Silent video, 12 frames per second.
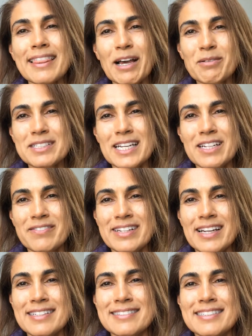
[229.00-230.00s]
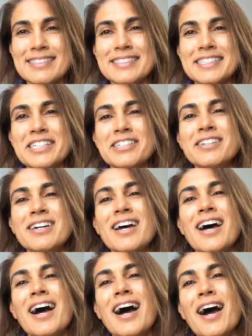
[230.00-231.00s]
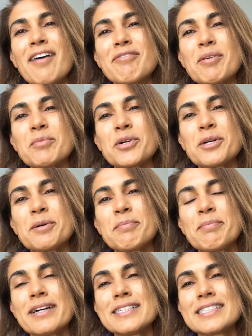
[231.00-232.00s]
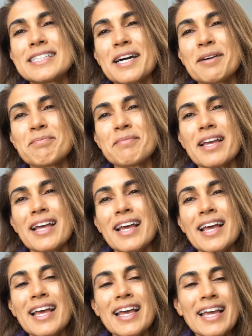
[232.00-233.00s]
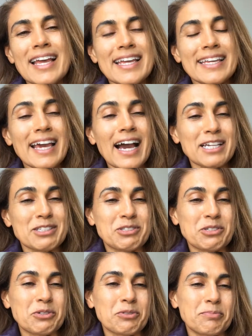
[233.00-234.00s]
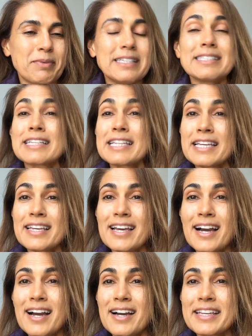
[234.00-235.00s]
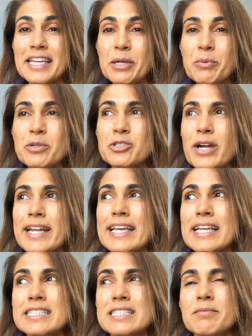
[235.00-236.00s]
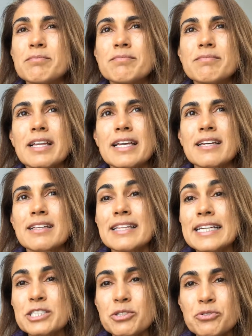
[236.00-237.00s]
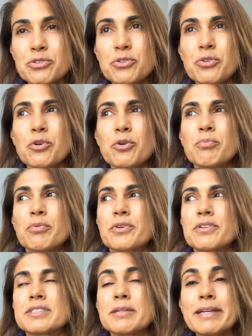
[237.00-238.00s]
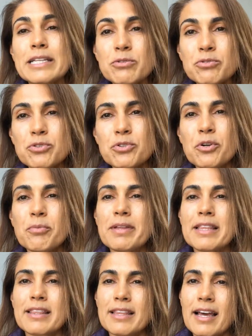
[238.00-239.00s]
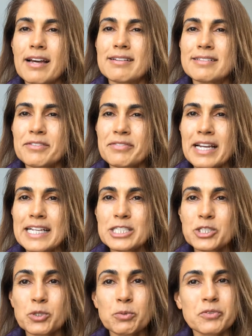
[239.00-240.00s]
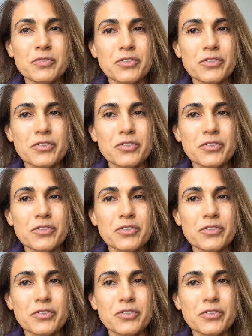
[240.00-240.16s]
that was kind of a nice thing to hear uh, from her but um, yeah, so basically, uh, he would try to get some like lentil soup or tomato soup and uh, different kinds of soups